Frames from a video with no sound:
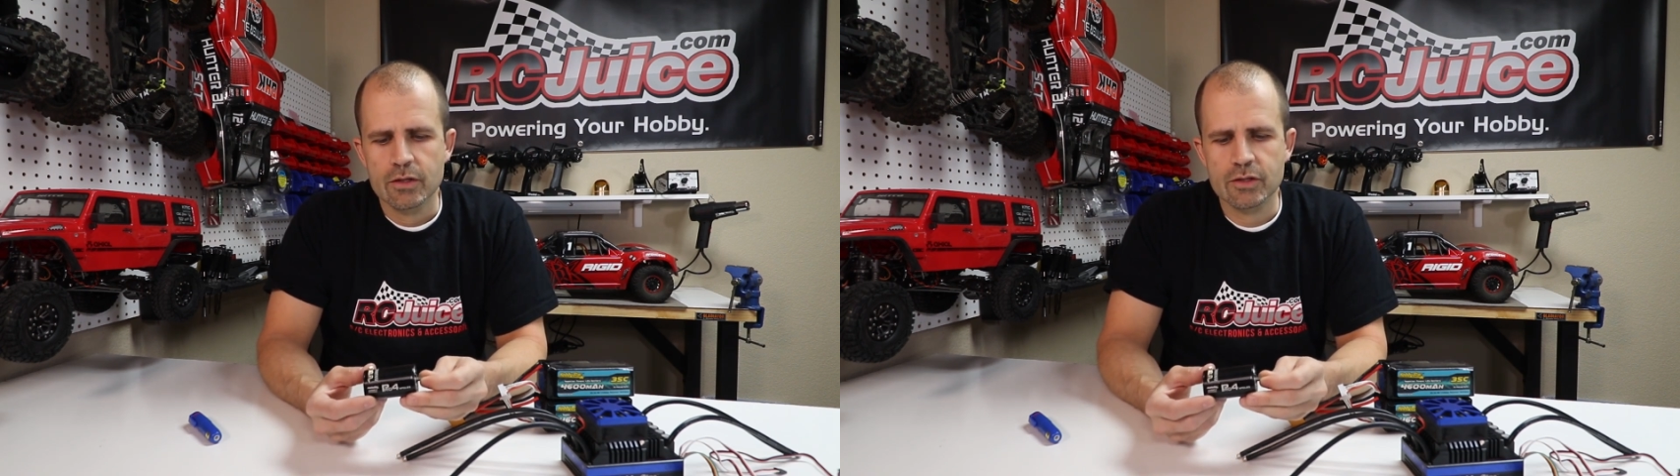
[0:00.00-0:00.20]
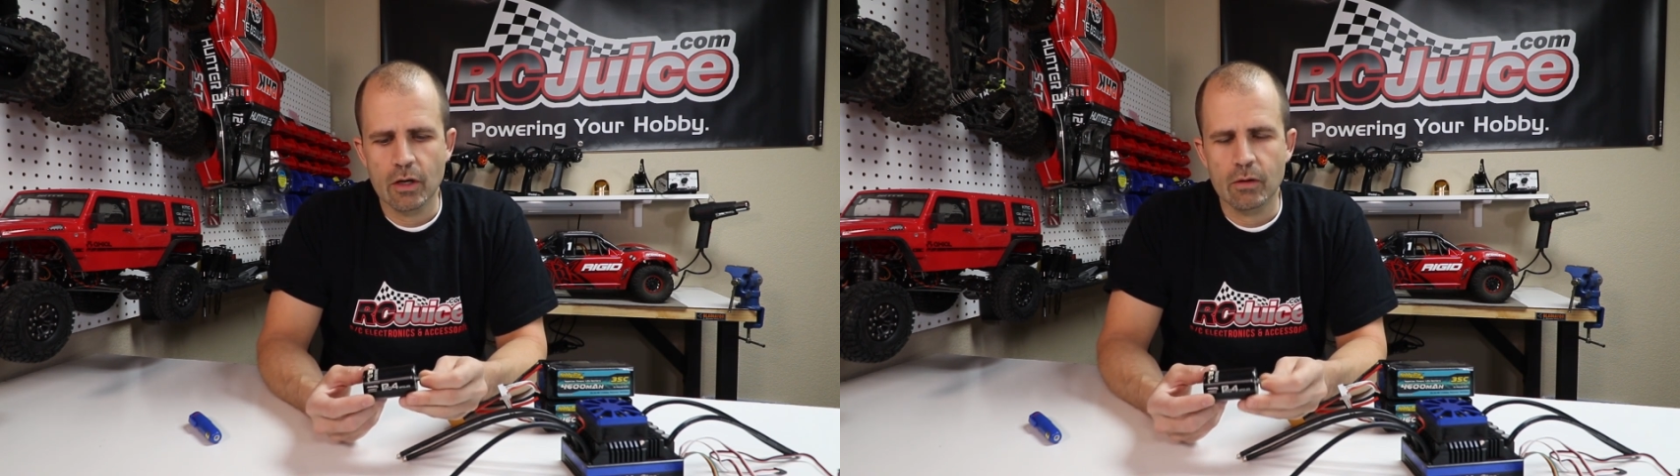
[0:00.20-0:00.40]

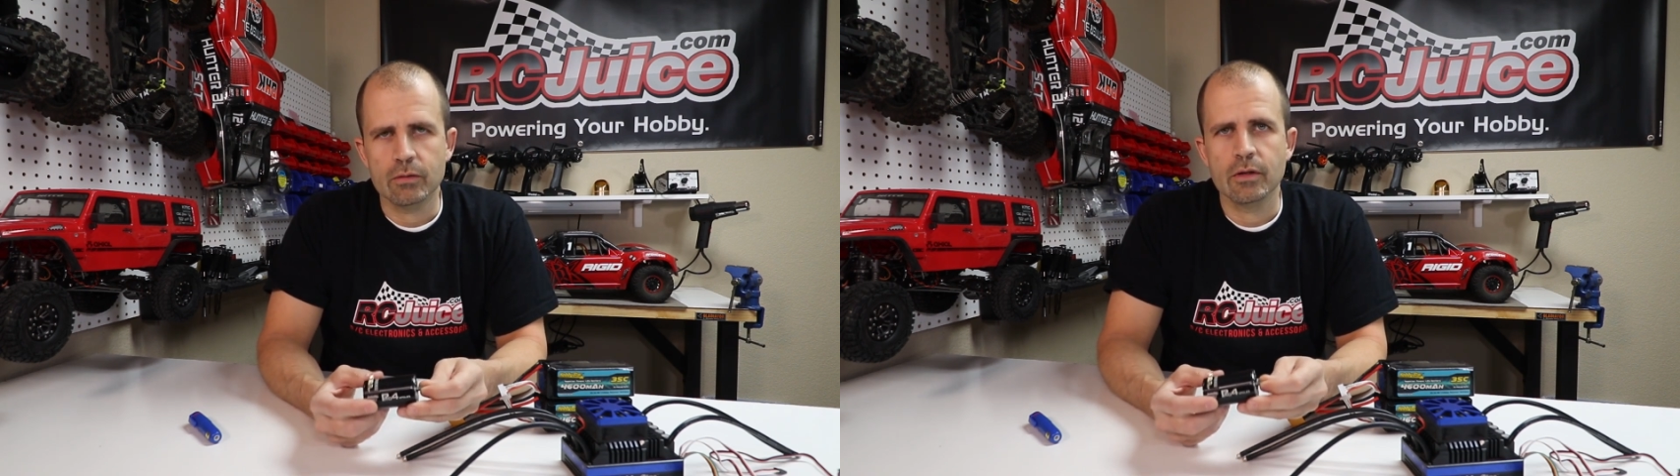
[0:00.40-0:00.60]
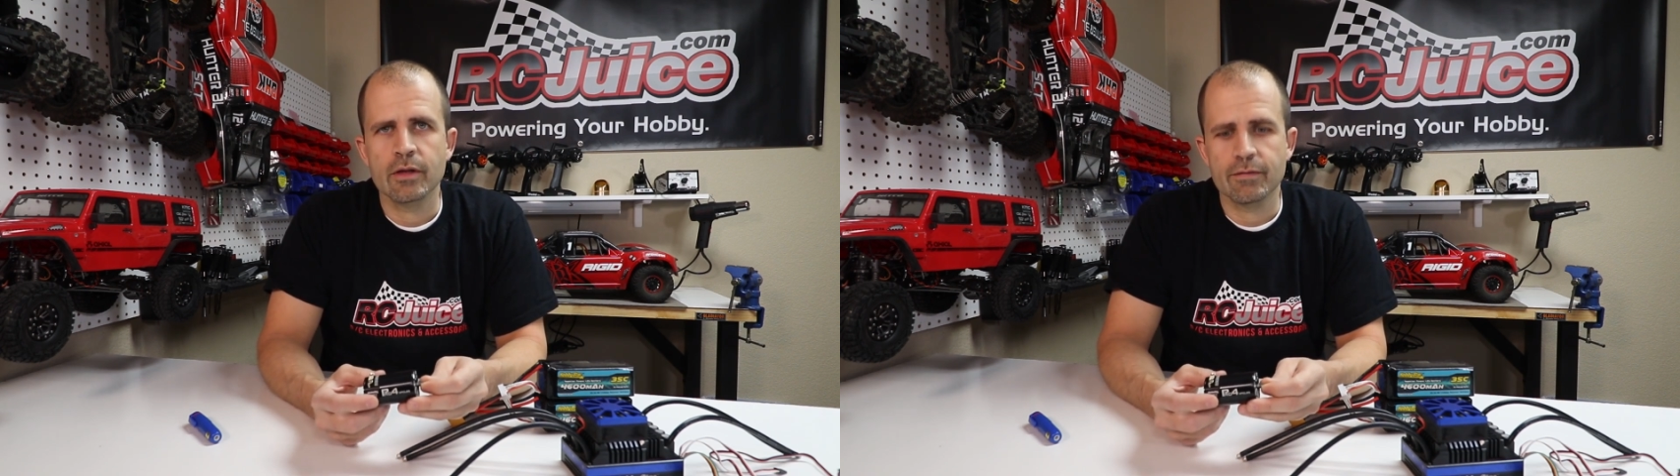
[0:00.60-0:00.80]

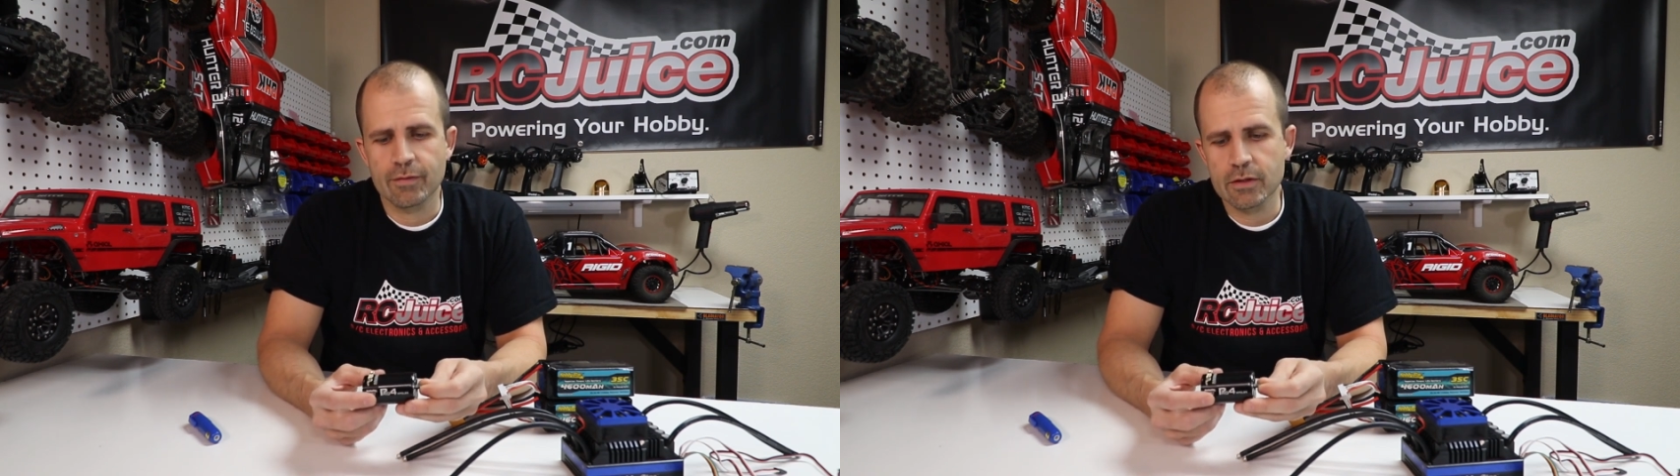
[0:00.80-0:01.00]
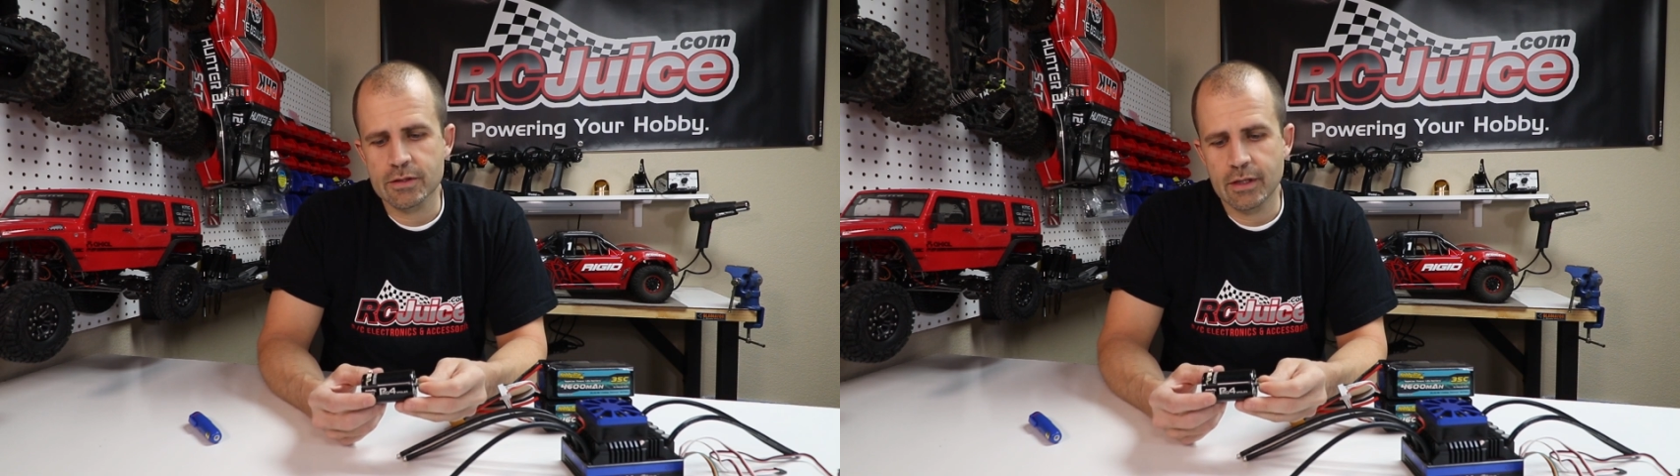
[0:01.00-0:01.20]
So the
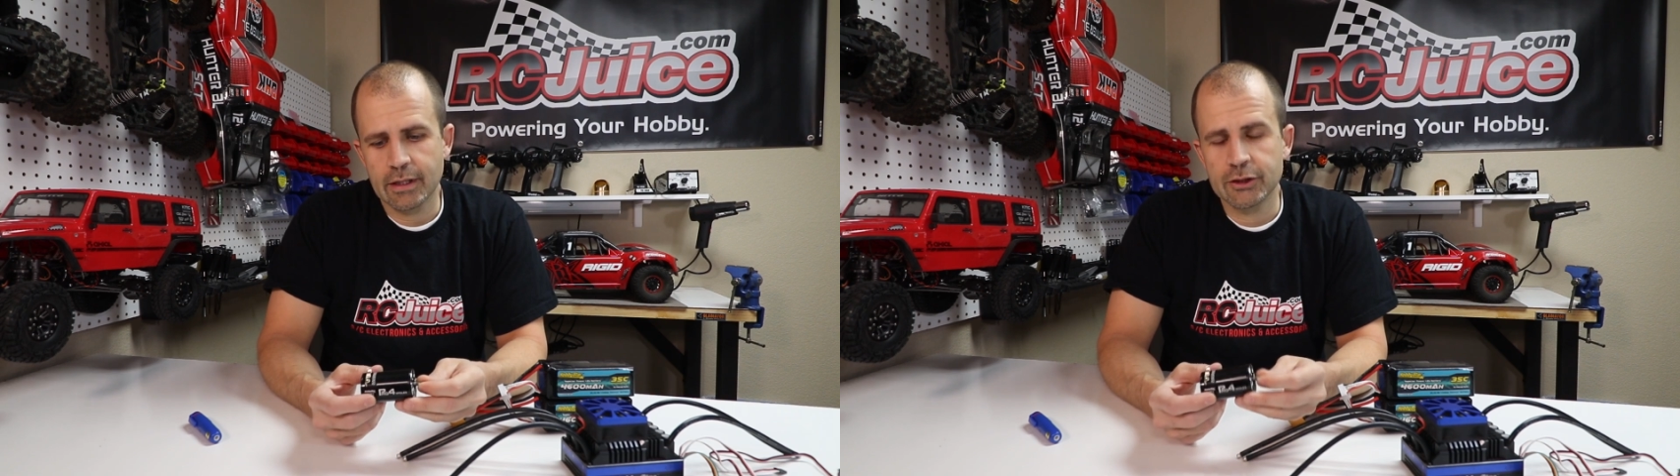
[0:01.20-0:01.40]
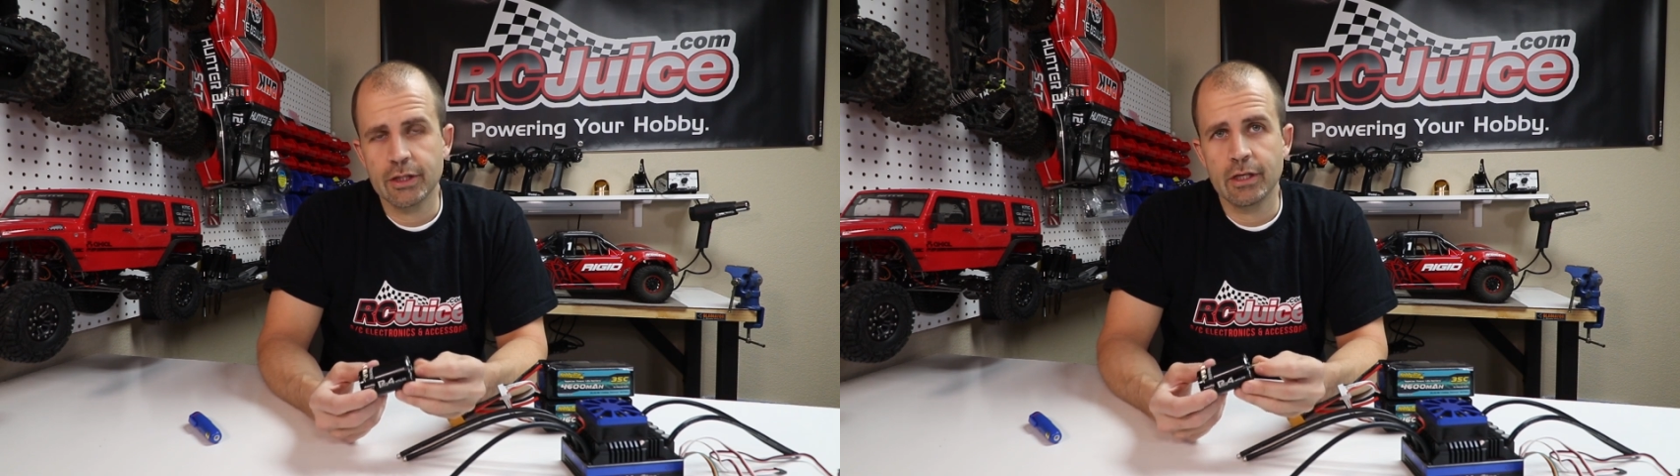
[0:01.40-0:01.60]
first
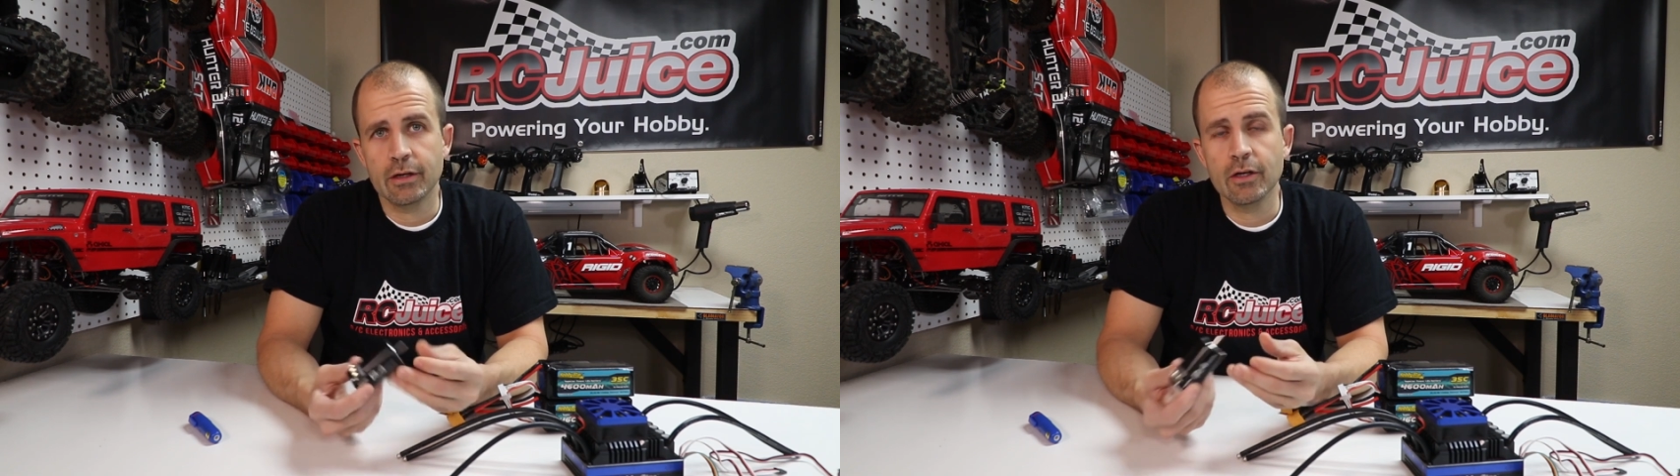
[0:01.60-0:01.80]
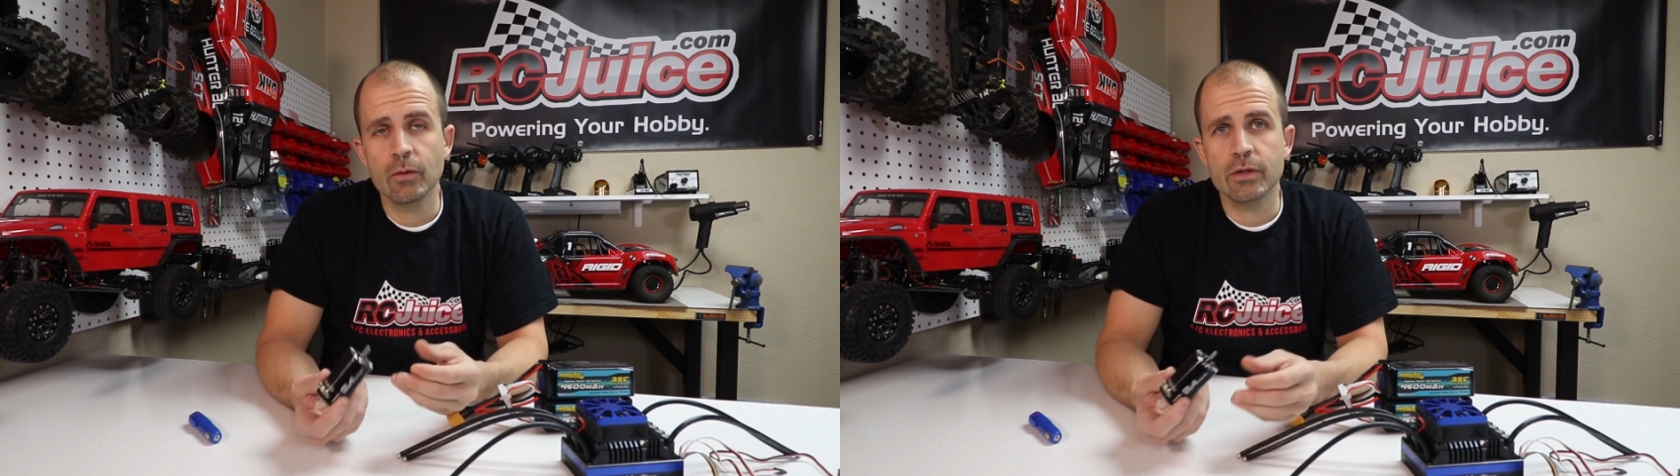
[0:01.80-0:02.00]
thing that you need
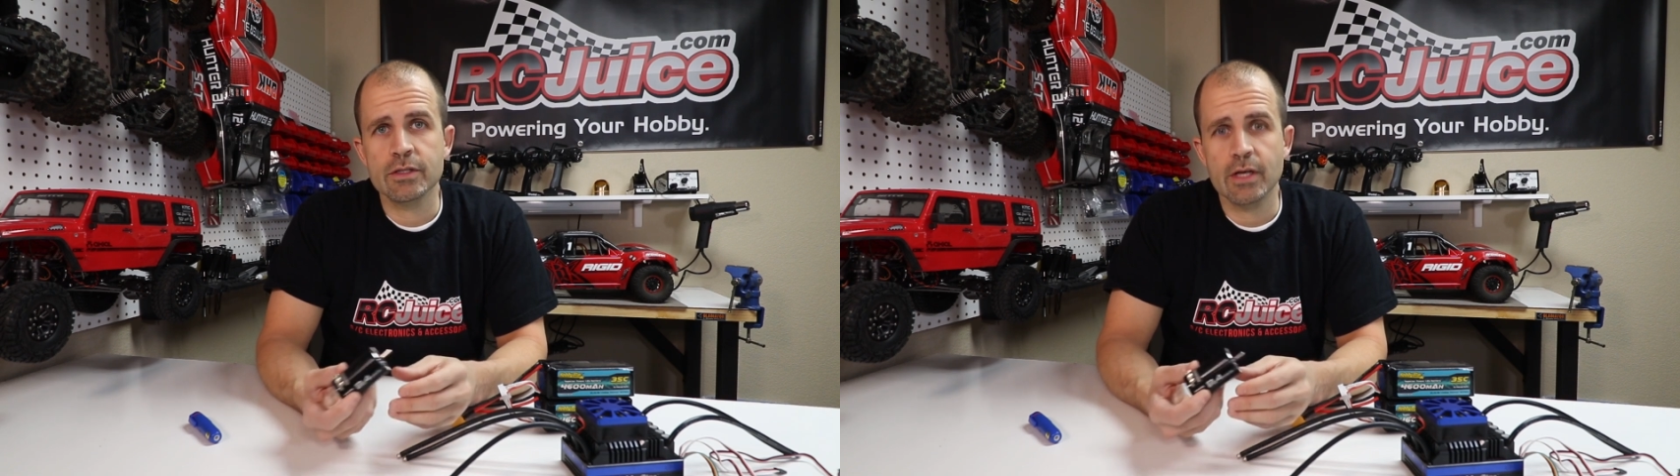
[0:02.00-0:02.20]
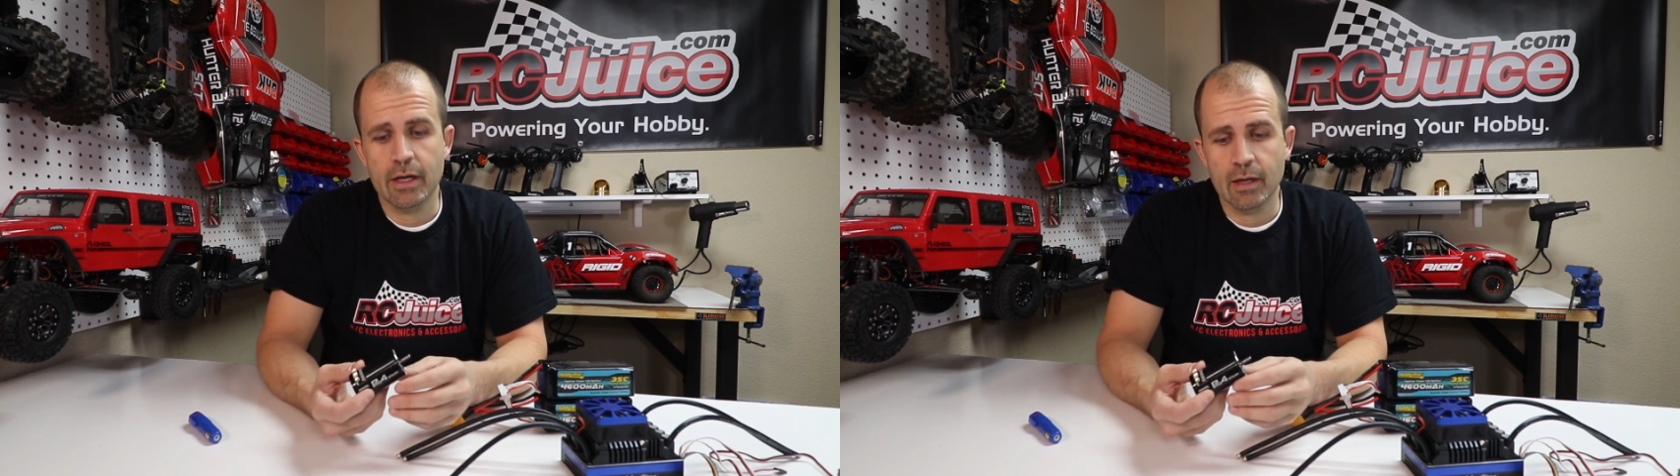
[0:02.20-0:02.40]
to do
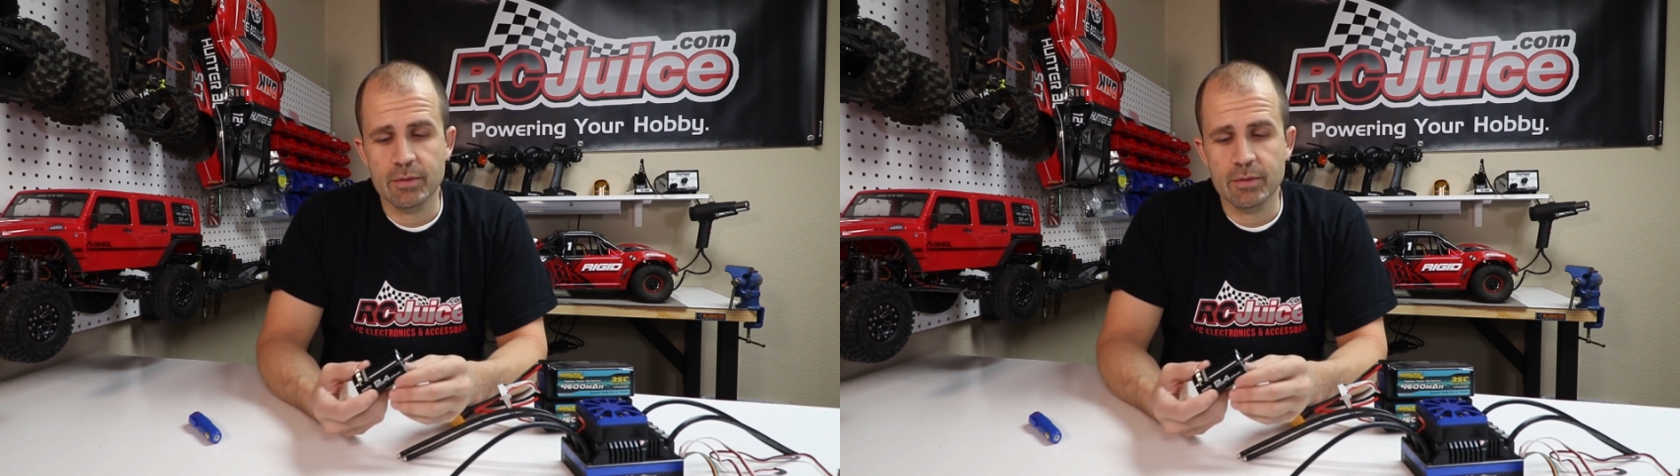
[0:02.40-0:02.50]
when setting